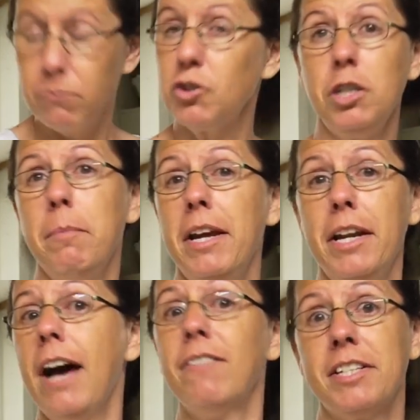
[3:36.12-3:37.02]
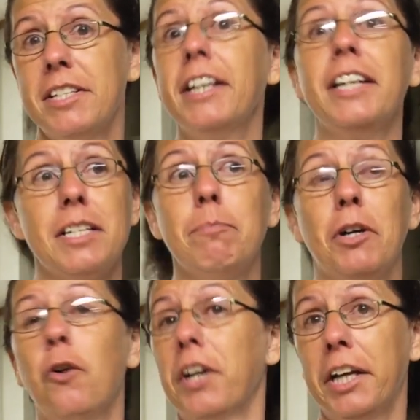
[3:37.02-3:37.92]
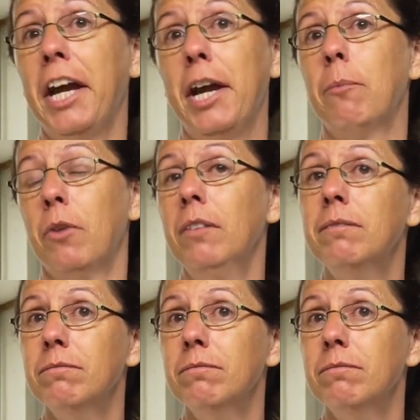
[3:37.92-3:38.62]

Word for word: She may never see this but on a camera.